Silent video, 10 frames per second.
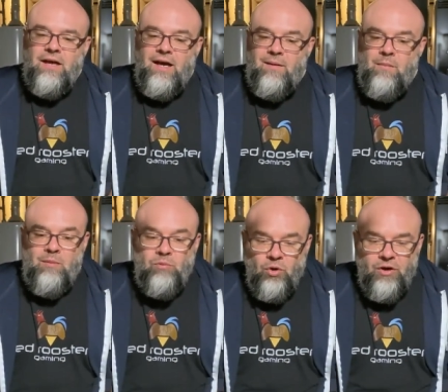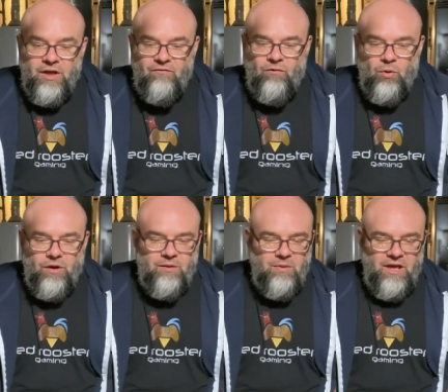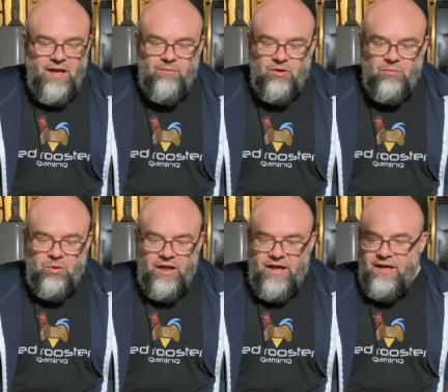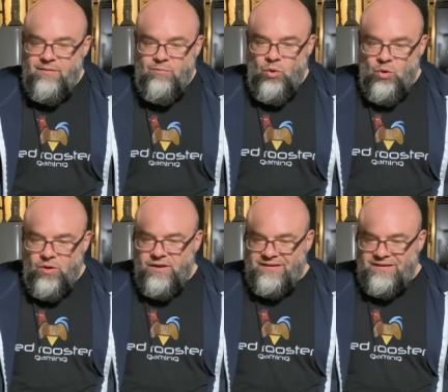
Um, I'm looking forward to being able to play on it more.